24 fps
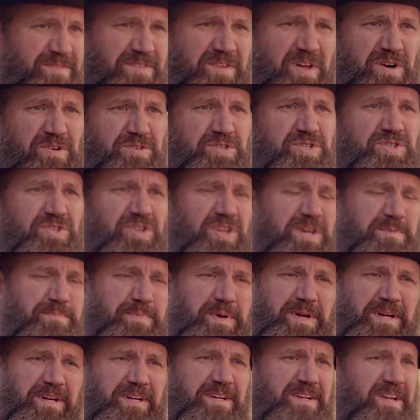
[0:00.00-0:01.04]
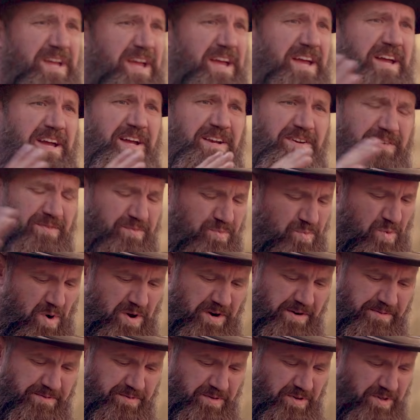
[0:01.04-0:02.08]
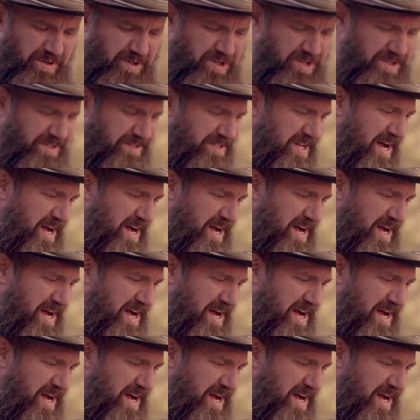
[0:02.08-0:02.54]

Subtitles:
no sleeping and wonderful good